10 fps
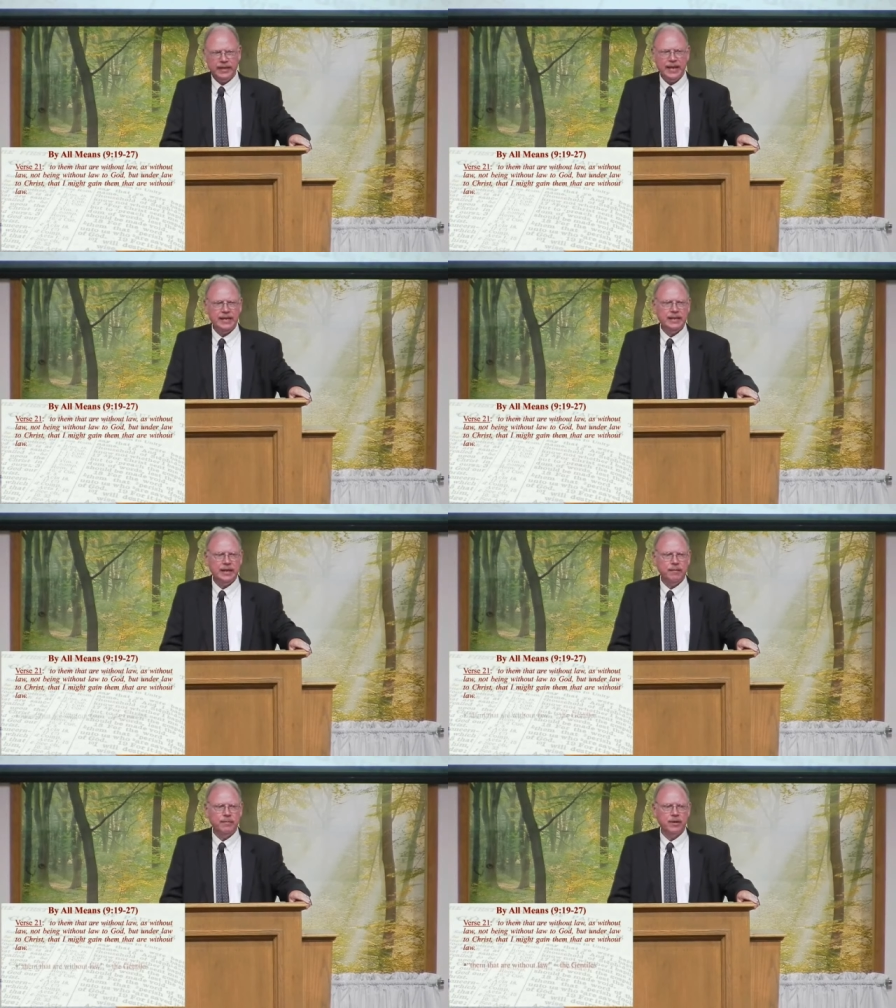gain
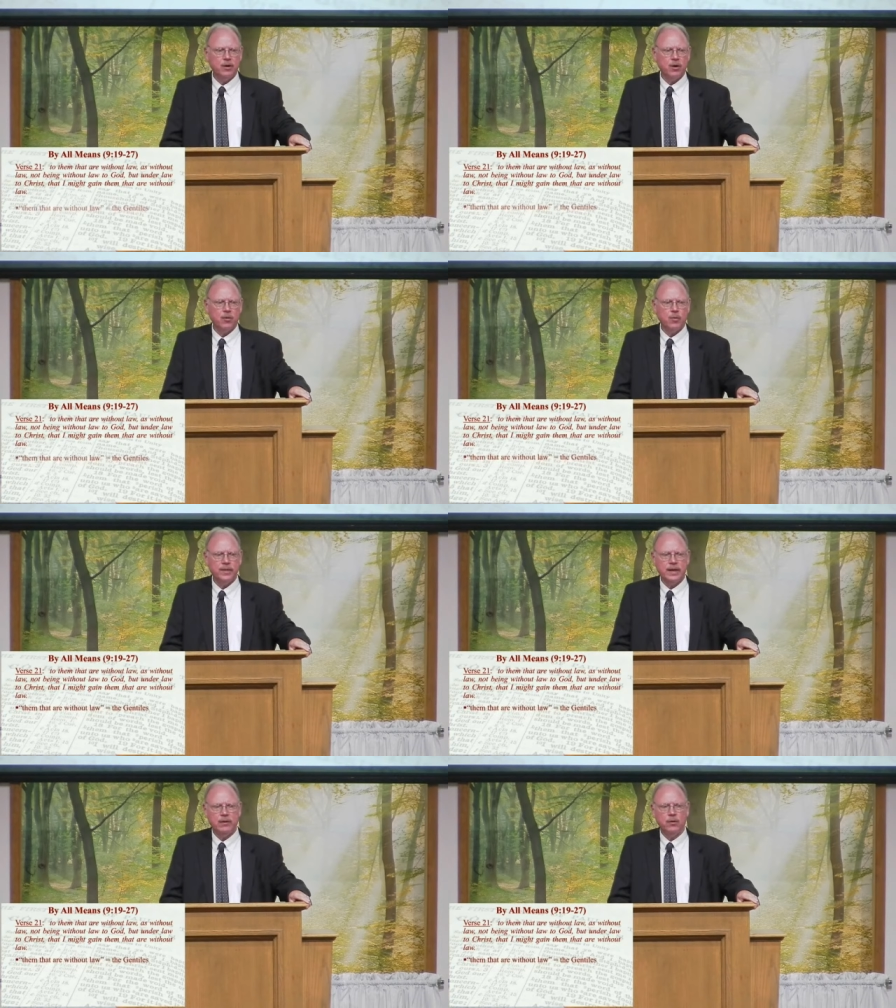them that are
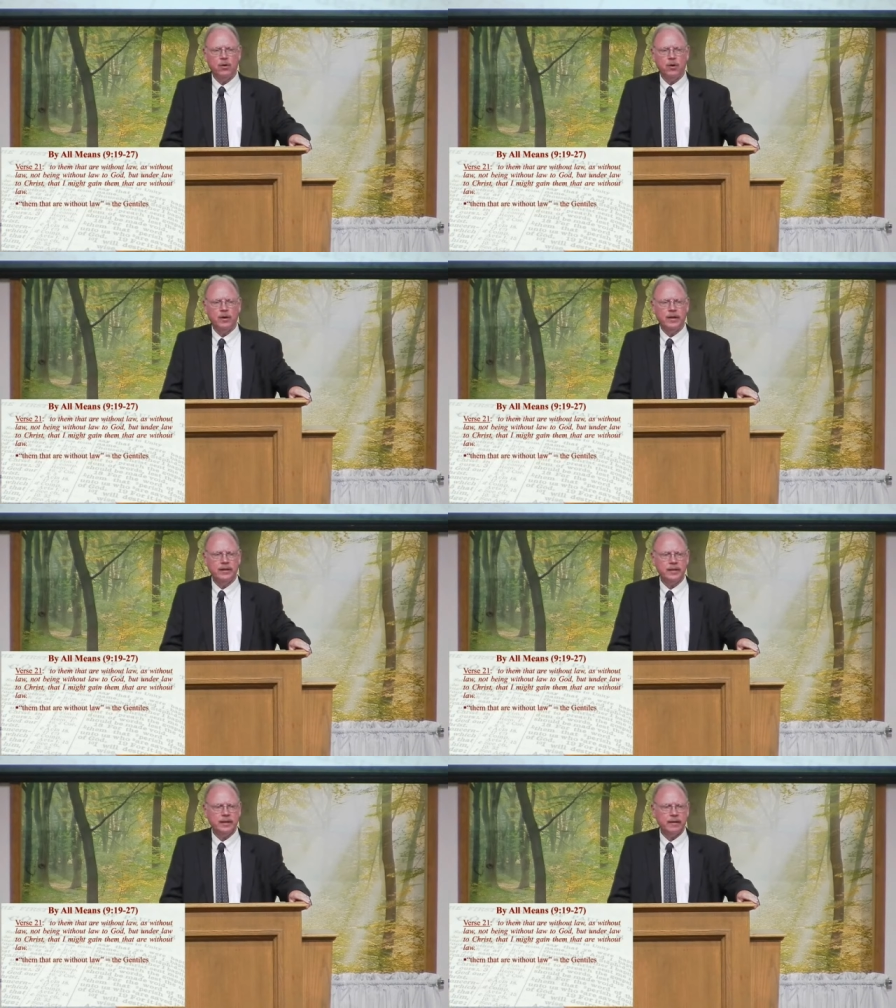without law. I
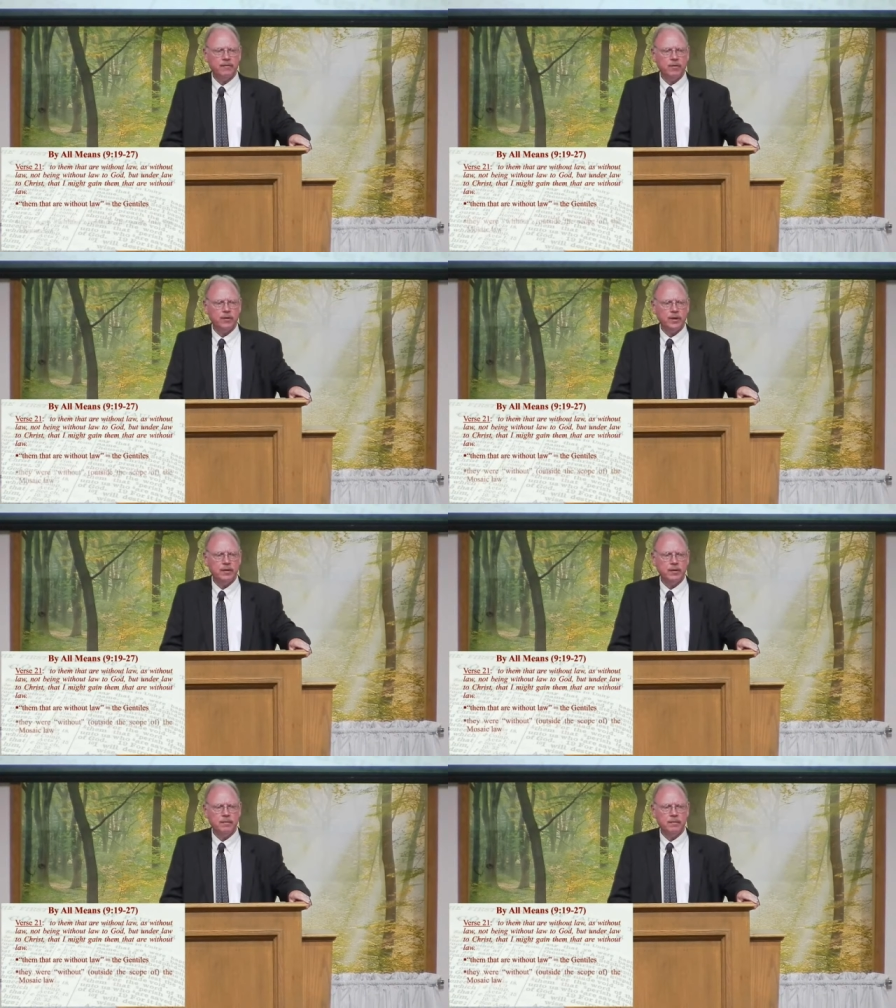think I've already